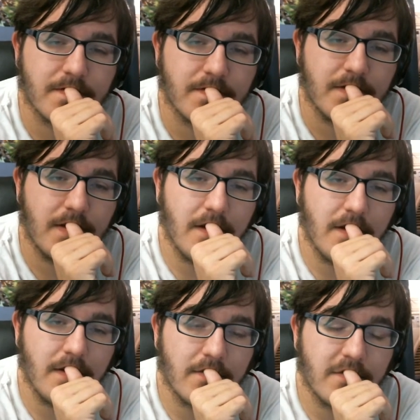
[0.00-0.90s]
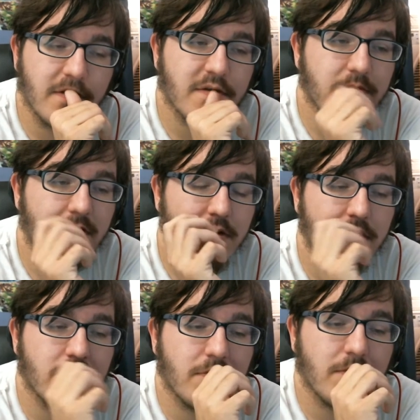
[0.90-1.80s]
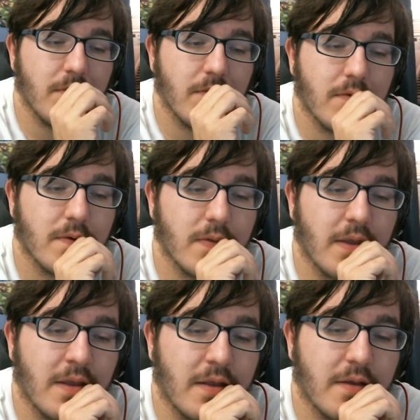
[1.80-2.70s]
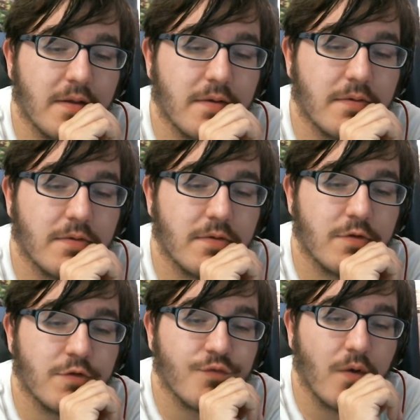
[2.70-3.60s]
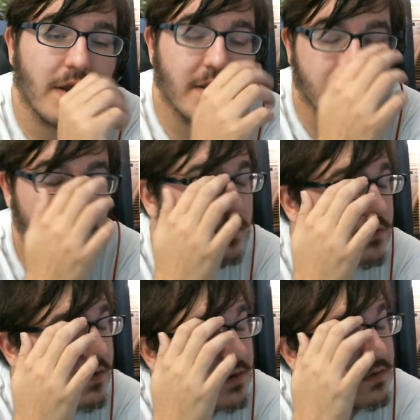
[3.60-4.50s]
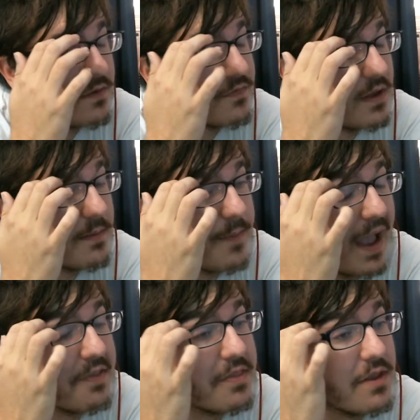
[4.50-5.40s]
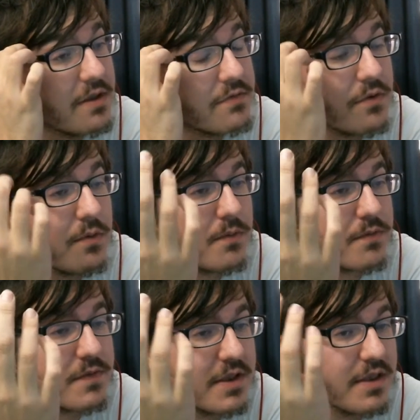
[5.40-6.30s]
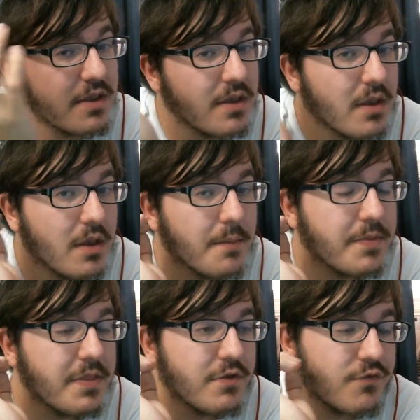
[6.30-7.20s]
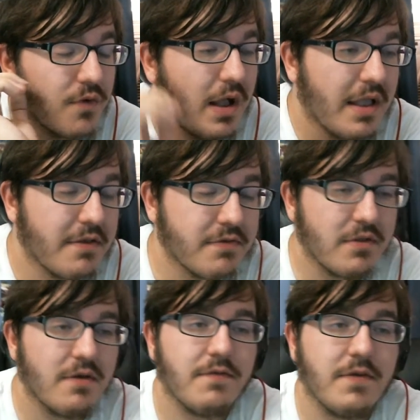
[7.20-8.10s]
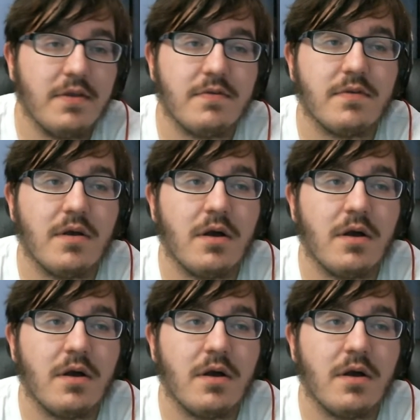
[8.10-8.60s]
Because when you're a small YouTuber, like, trying stuff's not a bad thing, because no one will see it, but then trying stuff is,